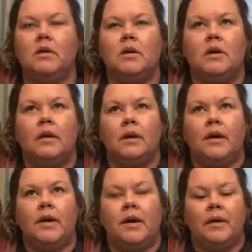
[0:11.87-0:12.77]

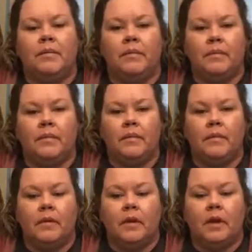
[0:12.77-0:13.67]
I
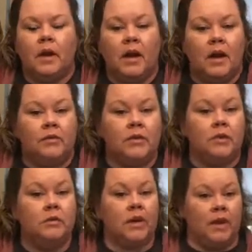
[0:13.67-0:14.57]
have two
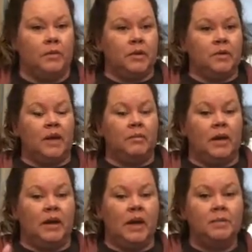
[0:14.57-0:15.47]
cameras. I had my
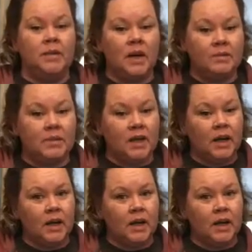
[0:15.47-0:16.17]
laptop set up.